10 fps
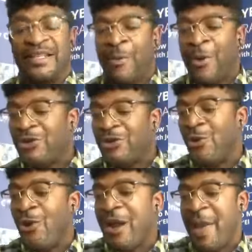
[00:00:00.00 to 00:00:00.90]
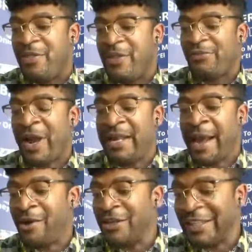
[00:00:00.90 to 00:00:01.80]
and I want to talk about this right
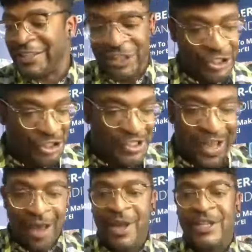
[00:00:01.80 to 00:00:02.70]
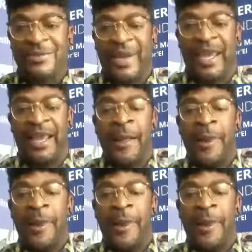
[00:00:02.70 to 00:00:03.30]
now because it's just coming to me.